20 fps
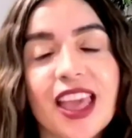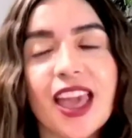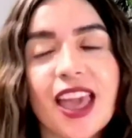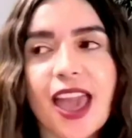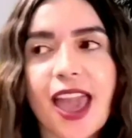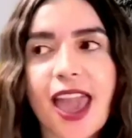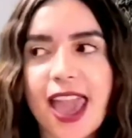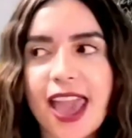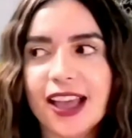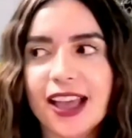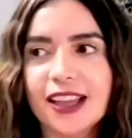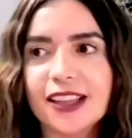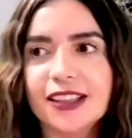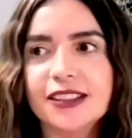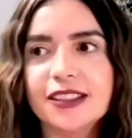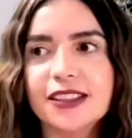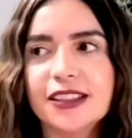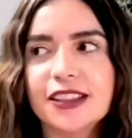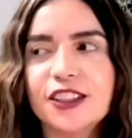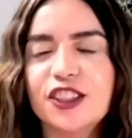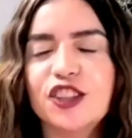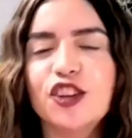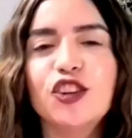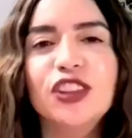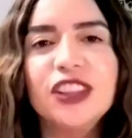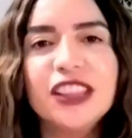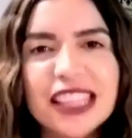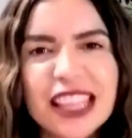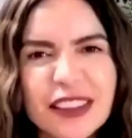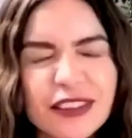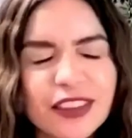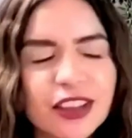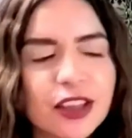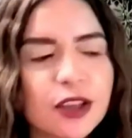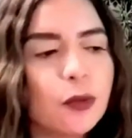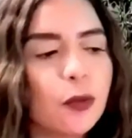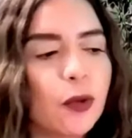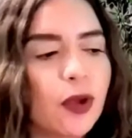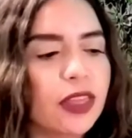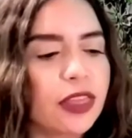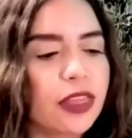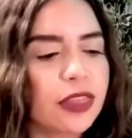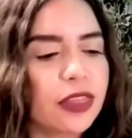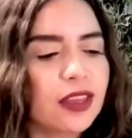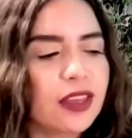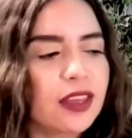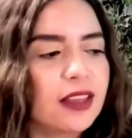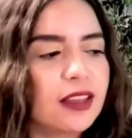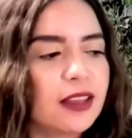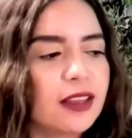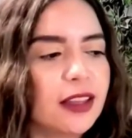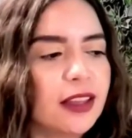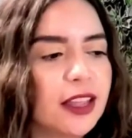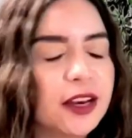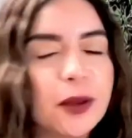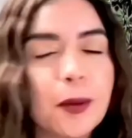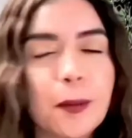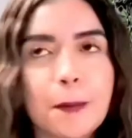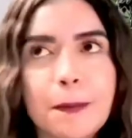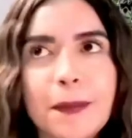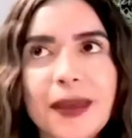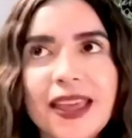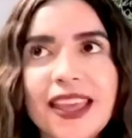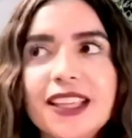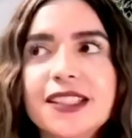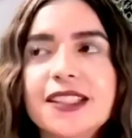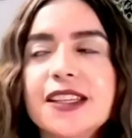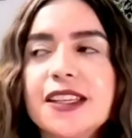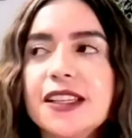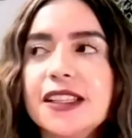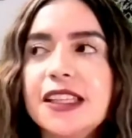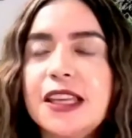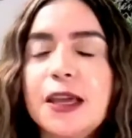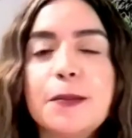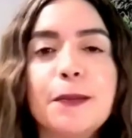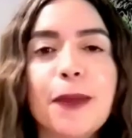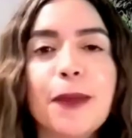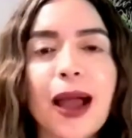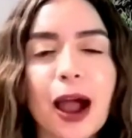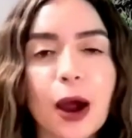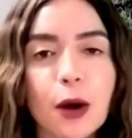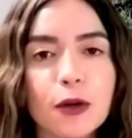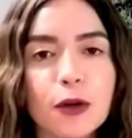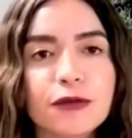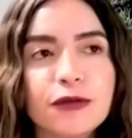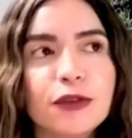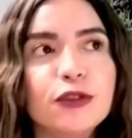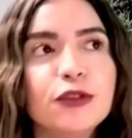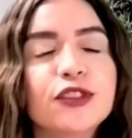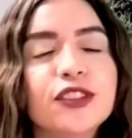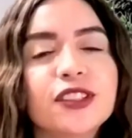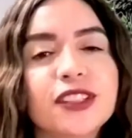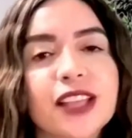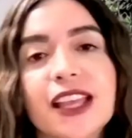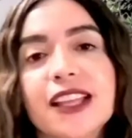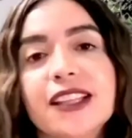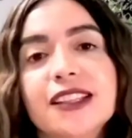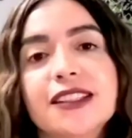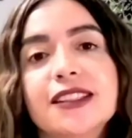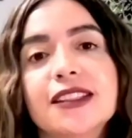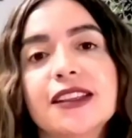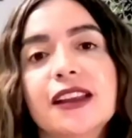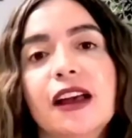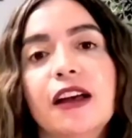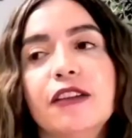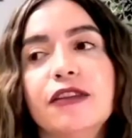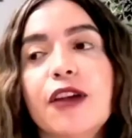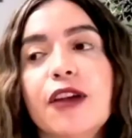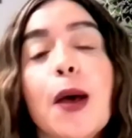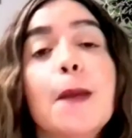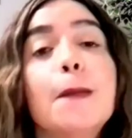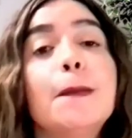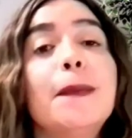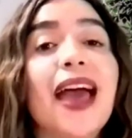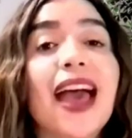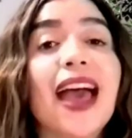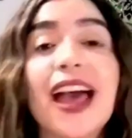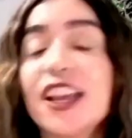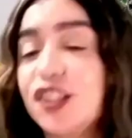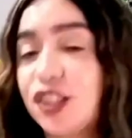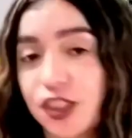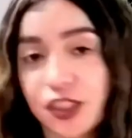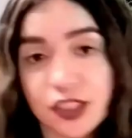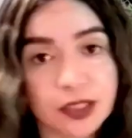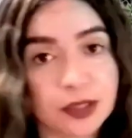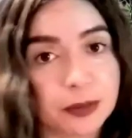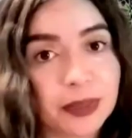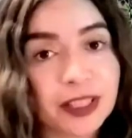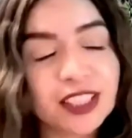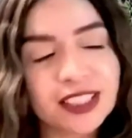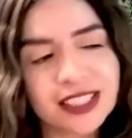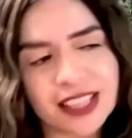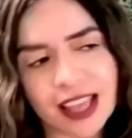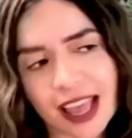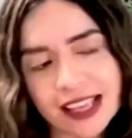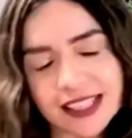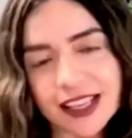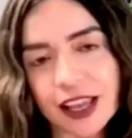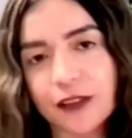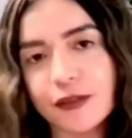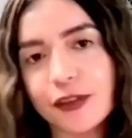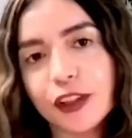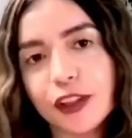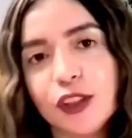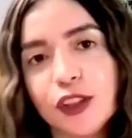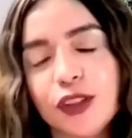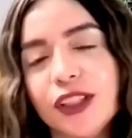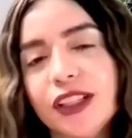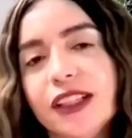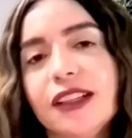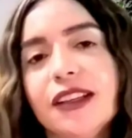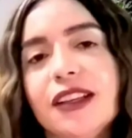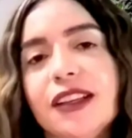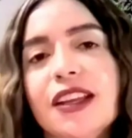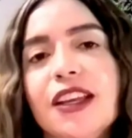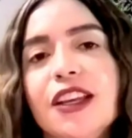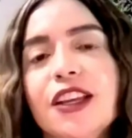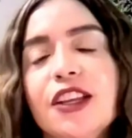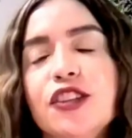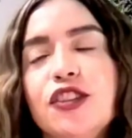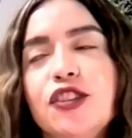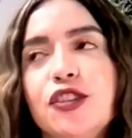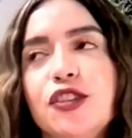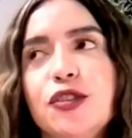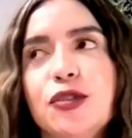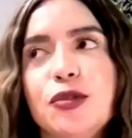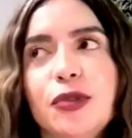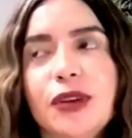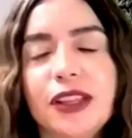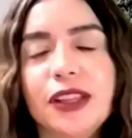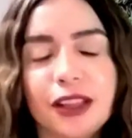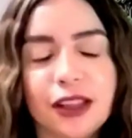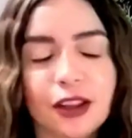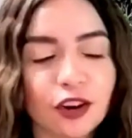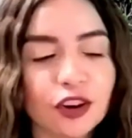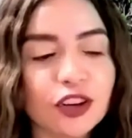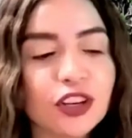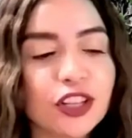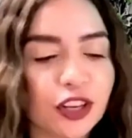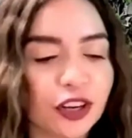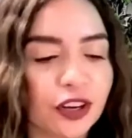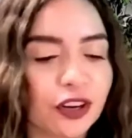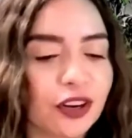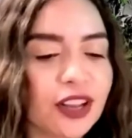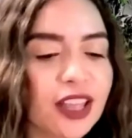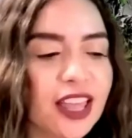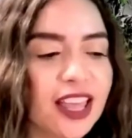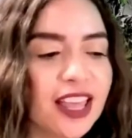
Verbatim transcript: and you're living with an amazingly powerful sense of passion. Because as I've alluded to earlier,